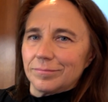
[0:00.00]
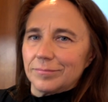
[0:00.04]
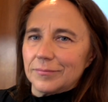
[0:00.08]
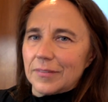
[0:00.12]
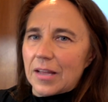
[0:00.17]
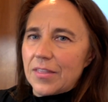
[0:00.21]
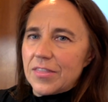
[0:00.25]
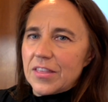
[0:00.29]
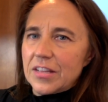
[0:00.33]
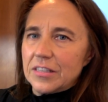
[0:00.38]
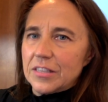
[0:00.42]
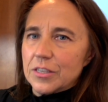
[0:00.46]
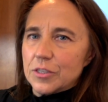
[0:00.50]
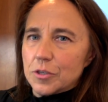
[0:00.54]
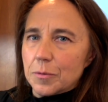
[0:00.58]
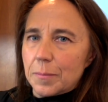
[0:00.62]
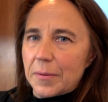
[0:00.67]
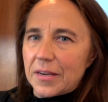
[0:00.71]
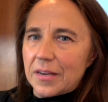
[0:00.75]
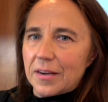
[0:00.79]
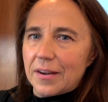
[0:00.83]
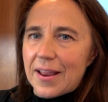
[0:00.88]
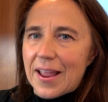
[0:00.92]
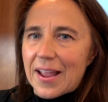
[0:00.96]
I think this will
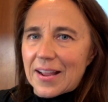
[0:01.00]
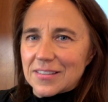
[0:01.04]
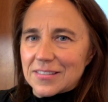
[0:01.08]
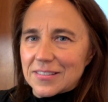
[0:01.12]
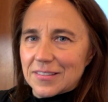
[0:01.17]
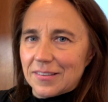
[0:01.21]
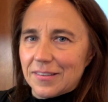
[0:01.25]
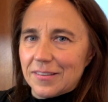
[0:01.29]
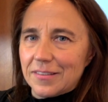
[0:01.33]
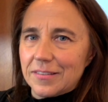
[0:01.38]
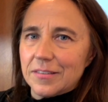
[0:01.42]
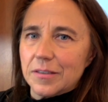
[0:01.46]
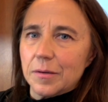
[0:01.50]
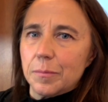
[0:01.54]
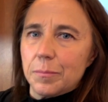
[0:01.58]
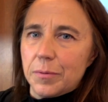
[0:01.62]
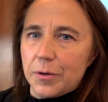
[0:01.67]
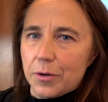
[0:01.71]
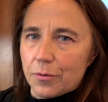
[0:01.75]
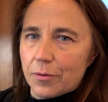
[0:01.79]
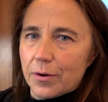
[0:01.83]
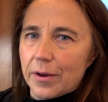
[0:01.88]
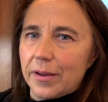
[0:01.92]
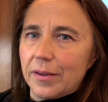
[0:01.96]
make an excellent
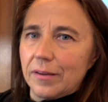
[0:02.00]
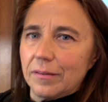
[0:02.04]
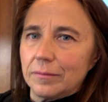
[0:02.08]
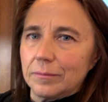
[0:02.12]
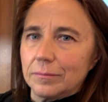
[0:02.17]
puree.